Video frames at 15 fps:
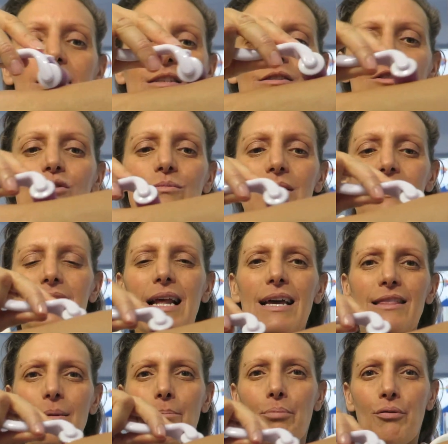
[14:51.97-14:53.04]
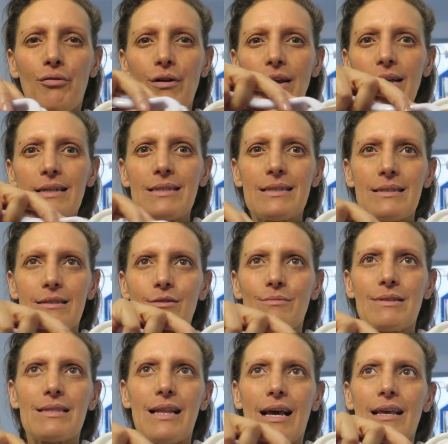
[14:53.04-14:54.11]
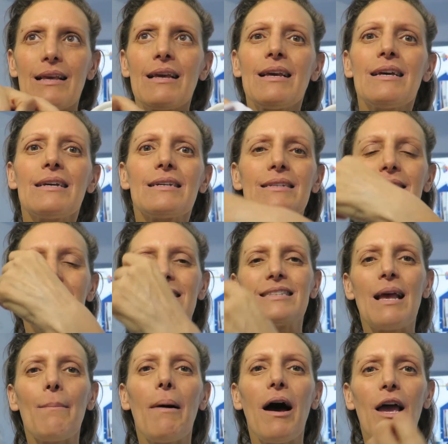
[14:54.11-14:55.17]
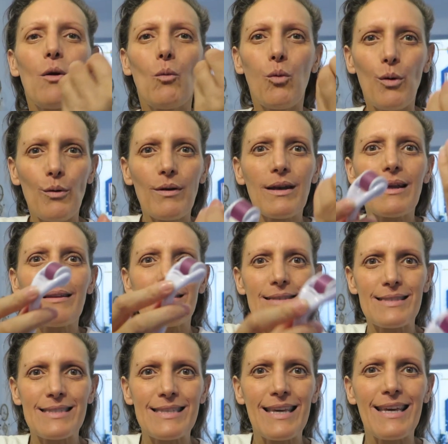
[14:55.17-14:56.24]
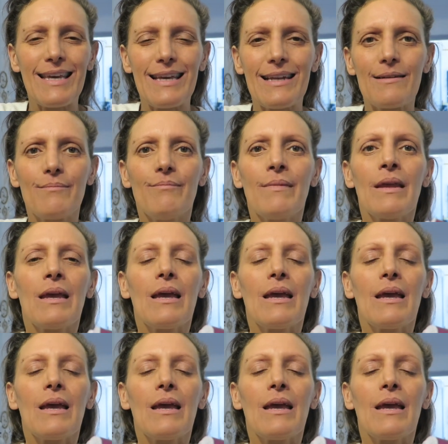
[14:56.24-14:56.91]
So it's almost like the pricks, it's almost like semi-wounding the skin